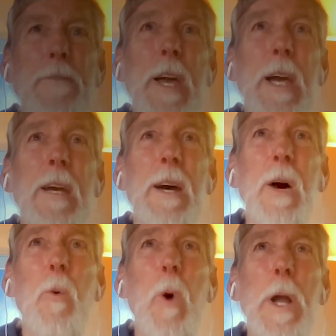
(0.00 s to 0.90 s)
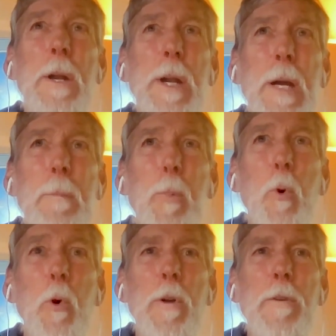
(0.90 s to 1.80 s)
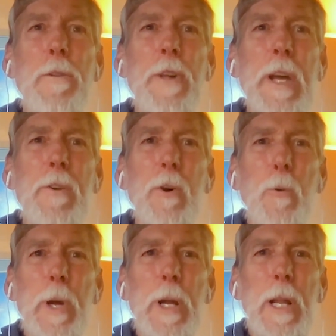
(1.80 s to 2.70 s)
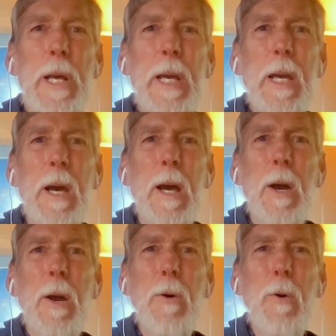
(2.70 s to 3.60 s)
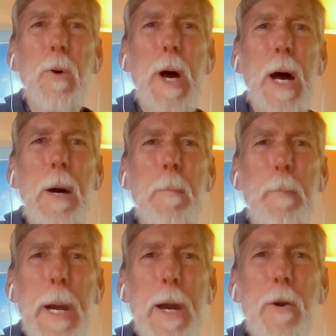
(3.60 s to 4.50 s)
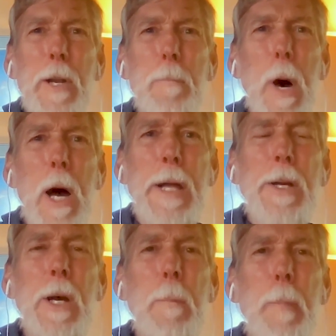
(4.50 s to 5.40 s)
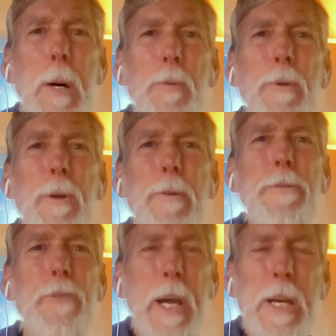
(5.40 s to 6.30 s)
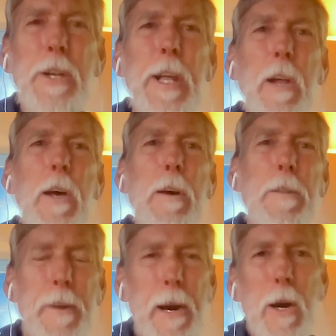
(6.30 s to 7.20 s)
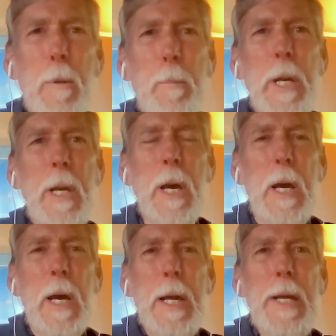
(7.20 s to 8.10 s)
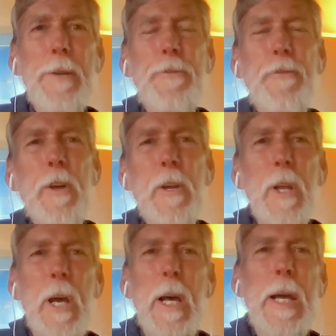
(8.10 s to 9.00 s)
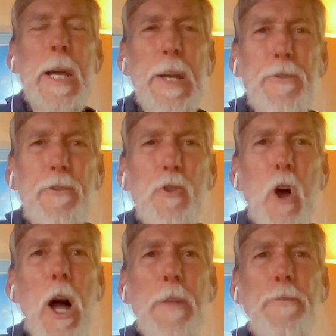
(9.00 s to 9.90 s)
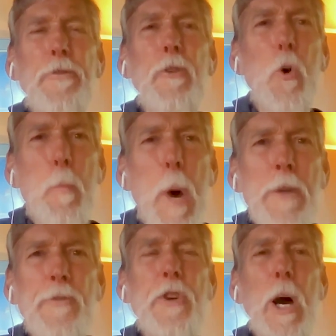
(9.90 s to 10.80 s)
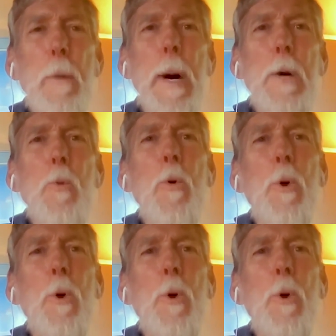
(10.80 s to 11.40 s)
think one important thing to really bear in mind about psychedelic therapy is that it's not so much about